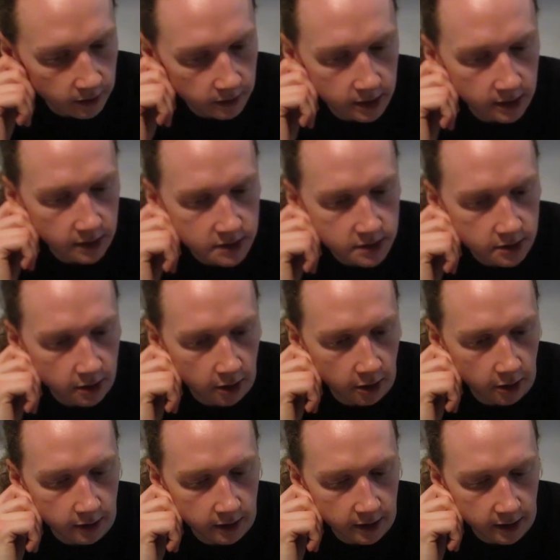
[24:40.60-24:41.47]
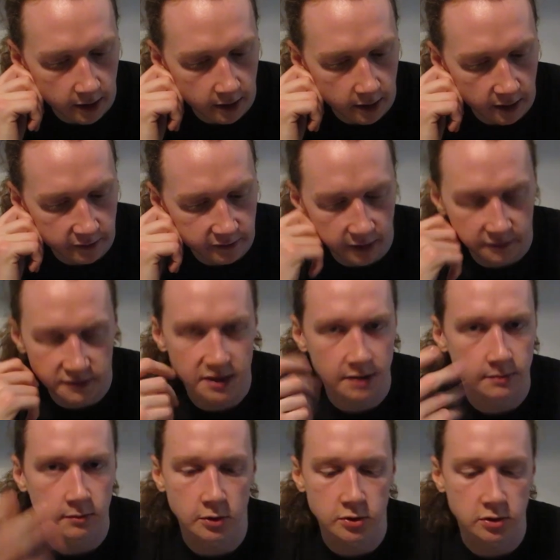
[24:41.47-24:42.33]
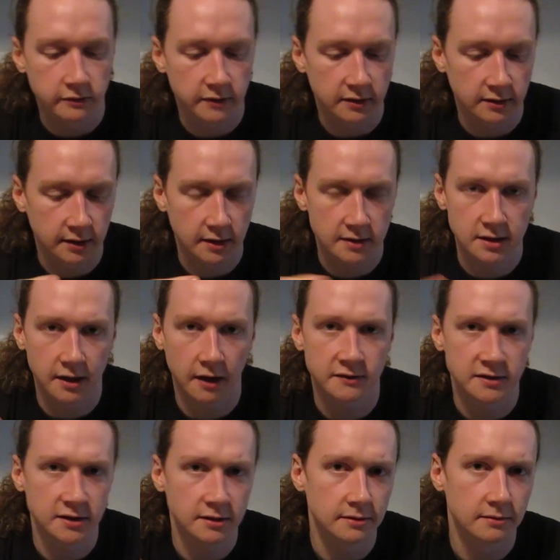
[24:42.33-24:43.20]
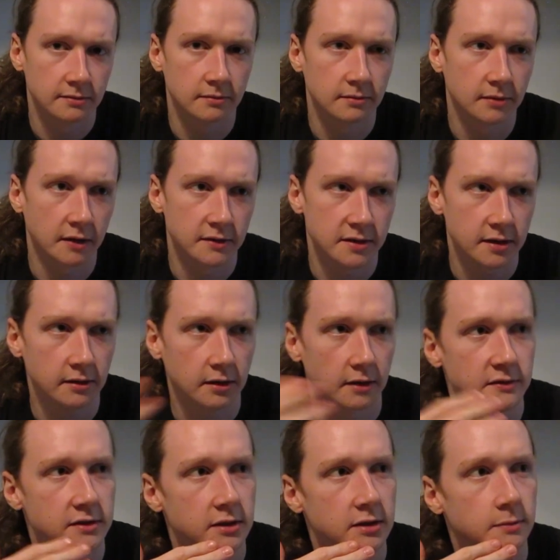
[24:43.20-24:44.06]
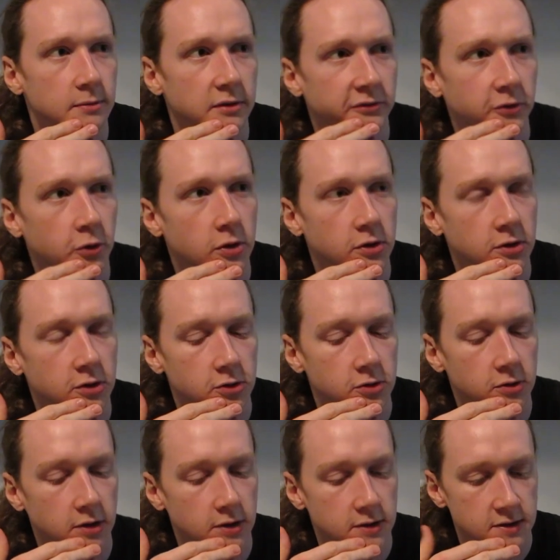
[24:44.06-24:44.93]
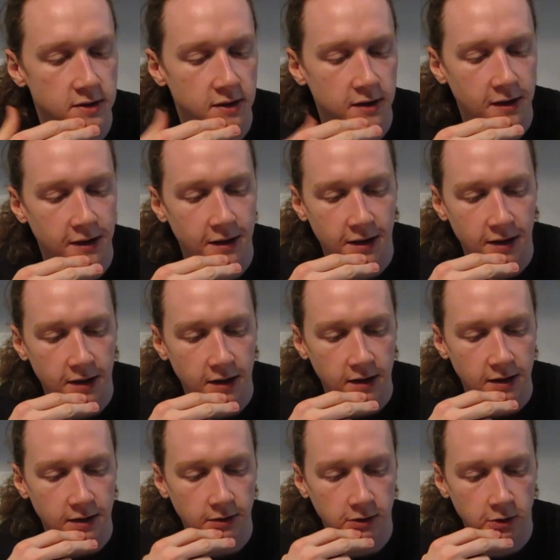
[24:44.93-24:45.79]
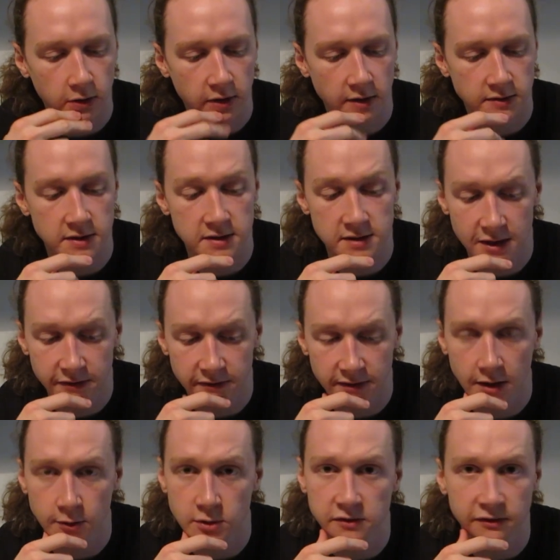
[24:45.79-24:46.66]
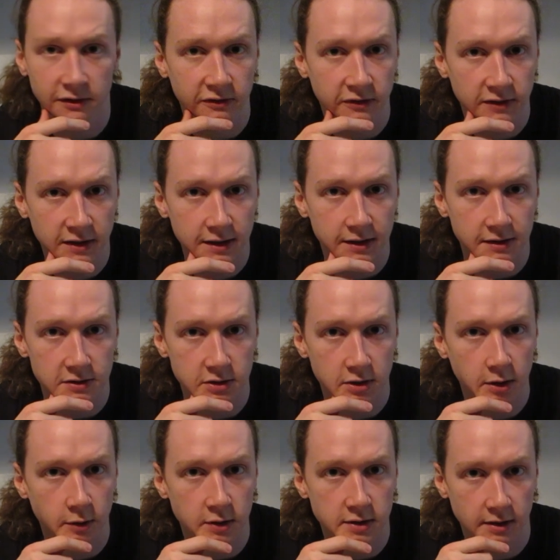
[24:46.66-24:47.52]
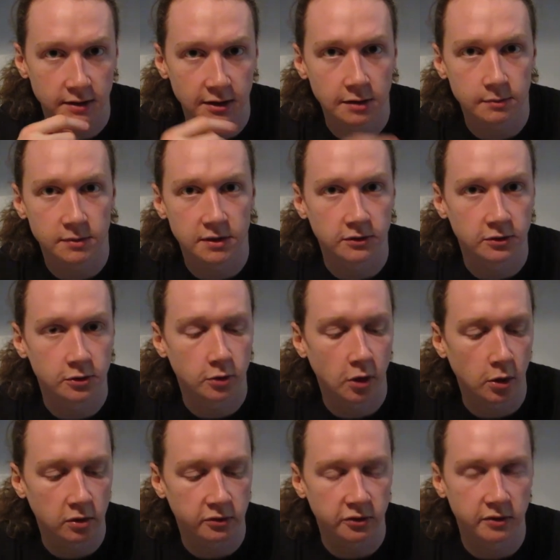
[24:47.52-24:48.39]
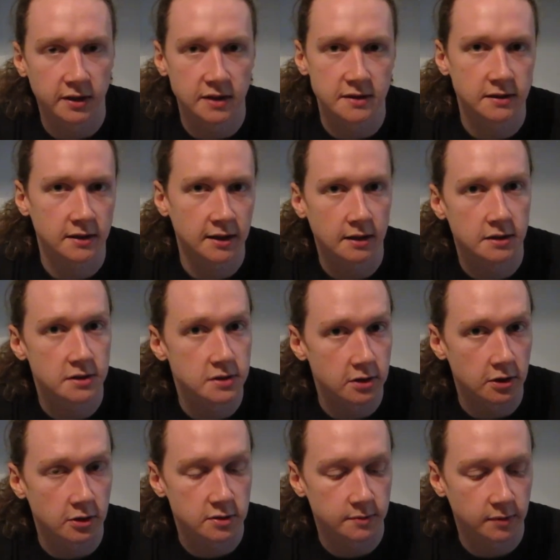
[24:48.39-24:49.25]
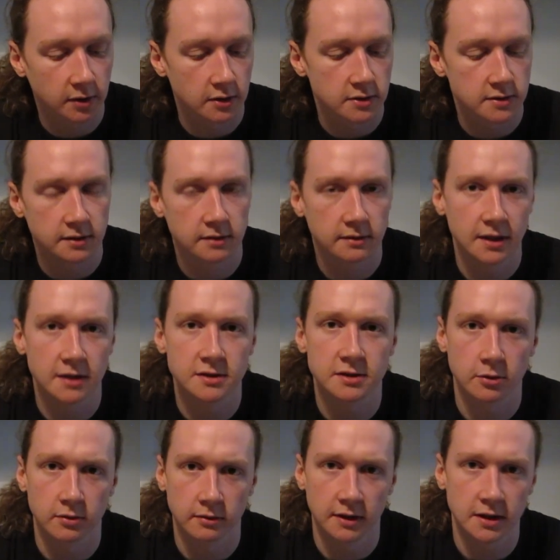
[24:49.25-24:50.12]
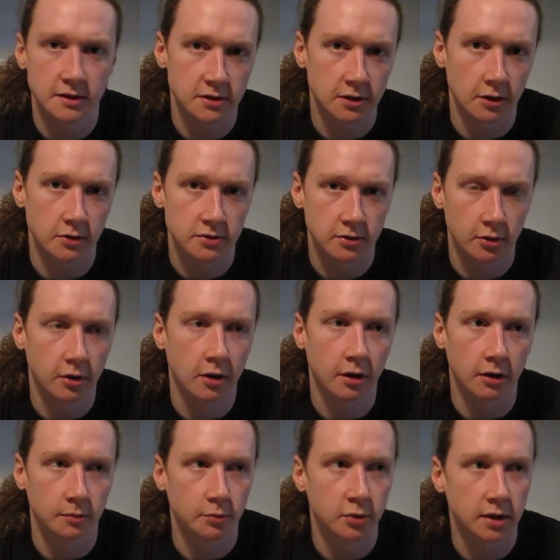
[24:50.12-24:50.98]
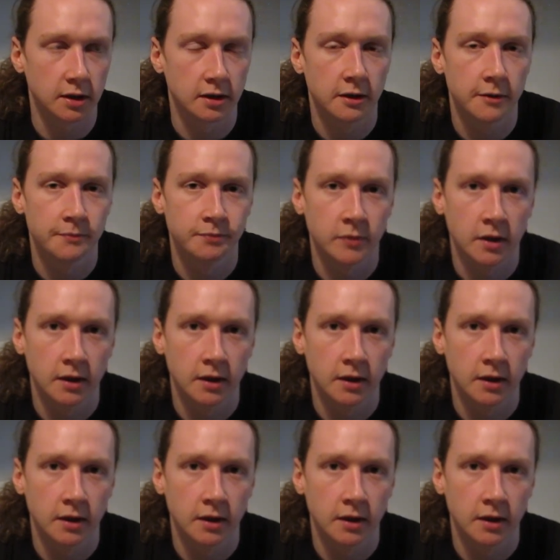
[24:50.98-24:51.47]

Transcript: these are I've seen most of it, and I think I've seen it before too, because in 2007 I was 15, so I was a little bit too old for these kids shows, because these shows, they're all pretty